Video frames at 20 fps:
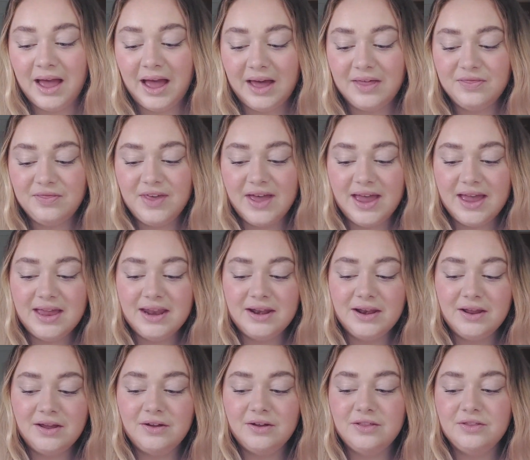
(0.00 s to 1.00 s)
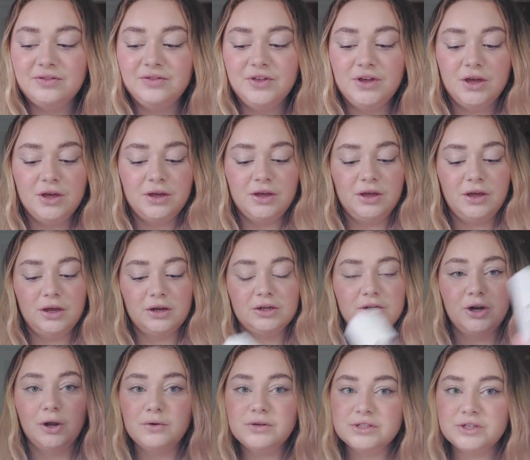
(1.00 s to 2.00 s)
and then the
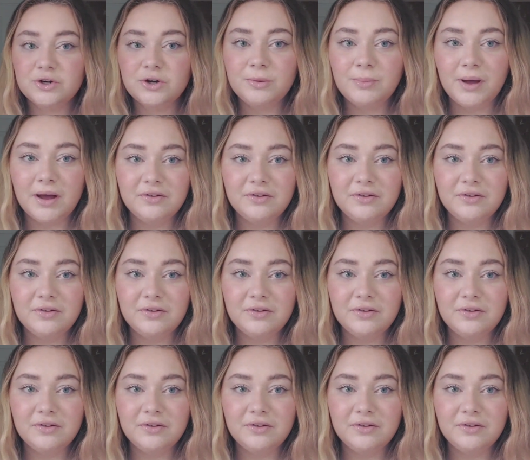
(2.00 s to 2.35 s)
glow serum,